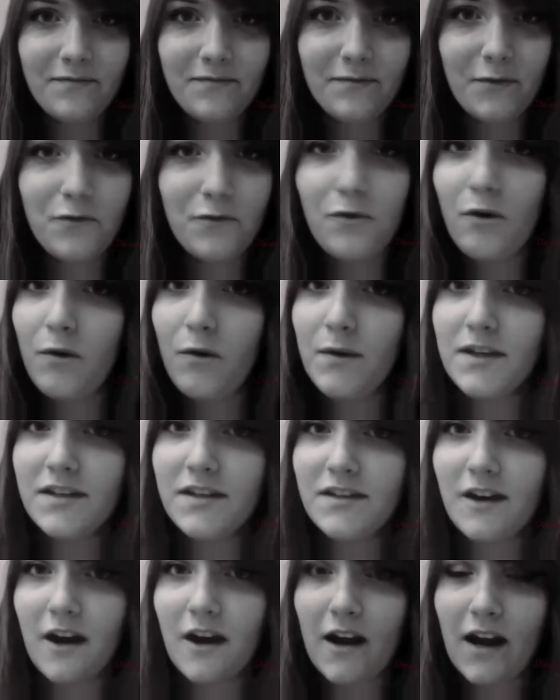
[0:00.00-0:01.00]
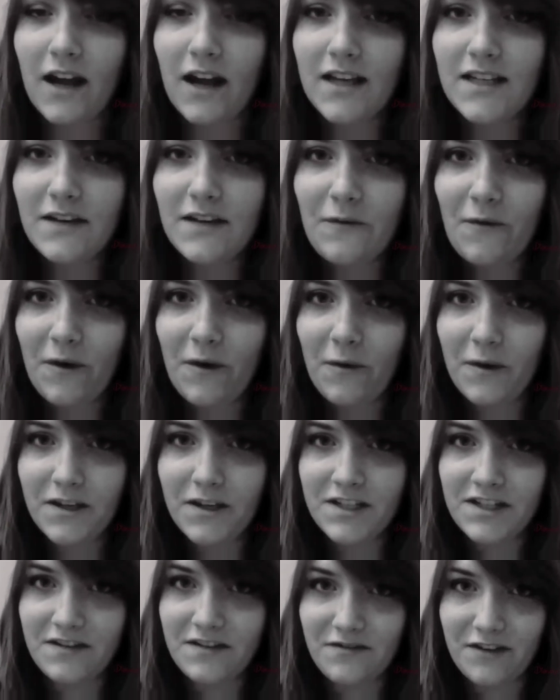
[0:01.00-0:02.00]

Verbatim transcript: before we start, I just have one question